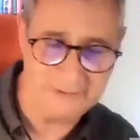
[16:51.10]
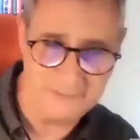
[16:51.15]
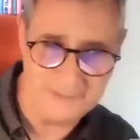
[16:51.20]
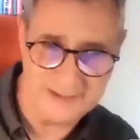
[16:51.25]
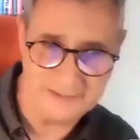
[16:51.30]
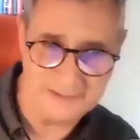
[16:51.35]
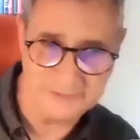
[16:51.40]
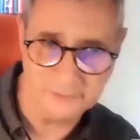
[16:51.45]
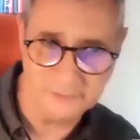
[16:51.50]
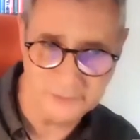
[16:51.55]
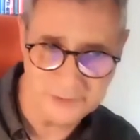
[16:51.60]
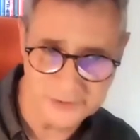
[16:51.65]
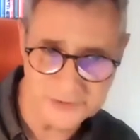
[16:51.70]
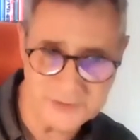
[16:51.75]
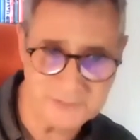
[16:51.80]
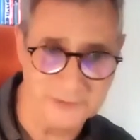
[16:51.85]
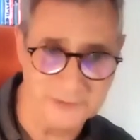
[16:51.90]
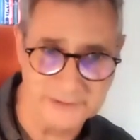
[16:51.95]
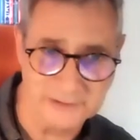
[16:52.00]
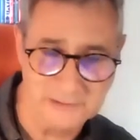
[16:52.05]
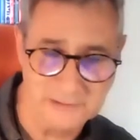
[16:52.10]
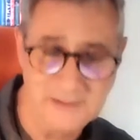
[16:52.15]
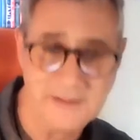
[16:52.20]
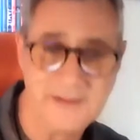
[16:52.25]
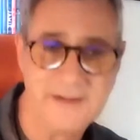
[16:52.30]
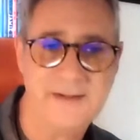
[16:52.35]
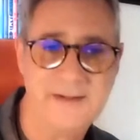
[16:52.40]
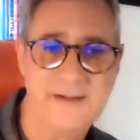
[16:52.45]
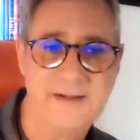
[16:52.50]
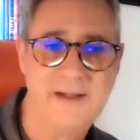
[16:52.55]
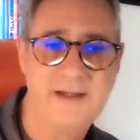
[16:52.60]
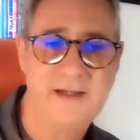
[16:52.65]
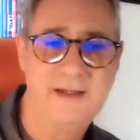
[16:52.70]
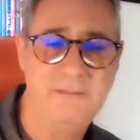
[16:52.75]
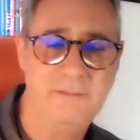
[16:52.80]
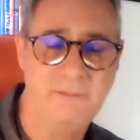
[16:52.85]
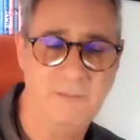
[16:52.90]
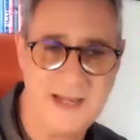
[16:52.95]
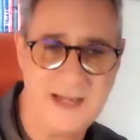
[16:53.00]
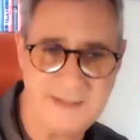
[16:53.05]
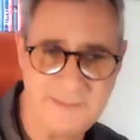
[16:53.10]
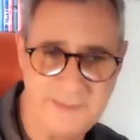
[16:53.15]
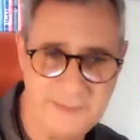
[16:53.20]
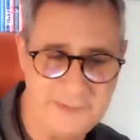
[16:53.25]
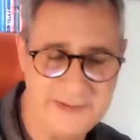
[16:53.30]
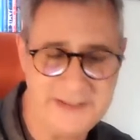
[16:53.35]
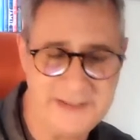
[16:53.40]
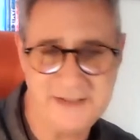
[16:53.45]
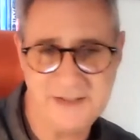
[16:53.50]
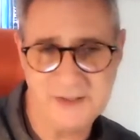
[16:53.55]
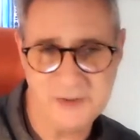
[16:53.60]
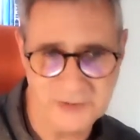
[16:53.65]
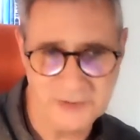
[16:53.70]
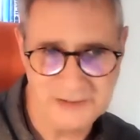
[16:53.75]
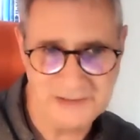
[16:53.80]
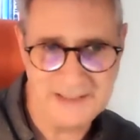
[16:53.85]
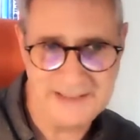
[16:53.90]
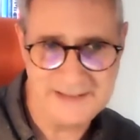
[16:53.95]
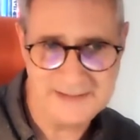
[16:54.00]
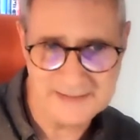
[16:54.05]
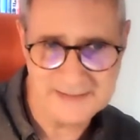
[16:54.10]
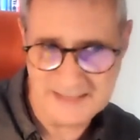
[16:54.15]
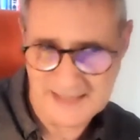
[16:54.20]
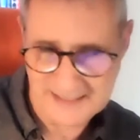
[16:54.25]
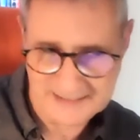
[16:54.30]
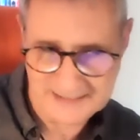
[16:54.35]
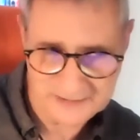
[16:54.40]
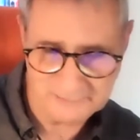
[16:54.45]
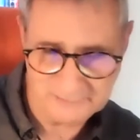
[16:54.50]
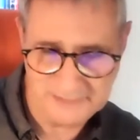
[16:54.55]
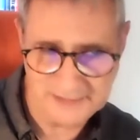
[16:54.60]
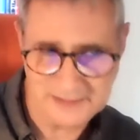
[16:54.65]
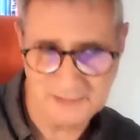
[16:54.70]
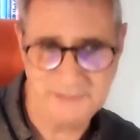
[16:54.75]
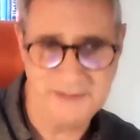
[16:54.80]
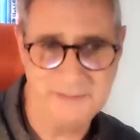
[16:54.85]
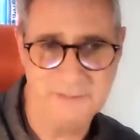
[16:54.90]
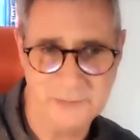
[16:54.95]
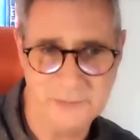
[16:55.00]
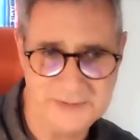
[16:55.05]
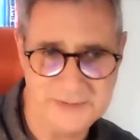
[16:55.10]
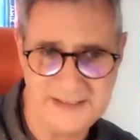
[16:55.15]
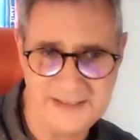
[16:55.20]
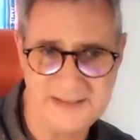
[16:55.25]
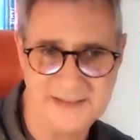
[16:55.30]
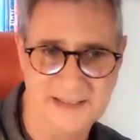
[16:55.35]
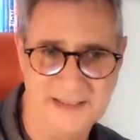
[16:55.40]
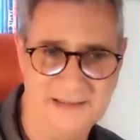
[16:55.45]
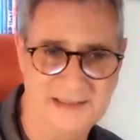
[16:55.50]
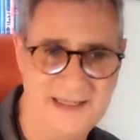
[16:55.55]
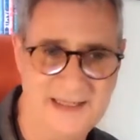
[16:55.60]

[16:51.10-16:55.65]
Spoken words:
about your cost model, maybe we need to drill into that into a little bit more detail.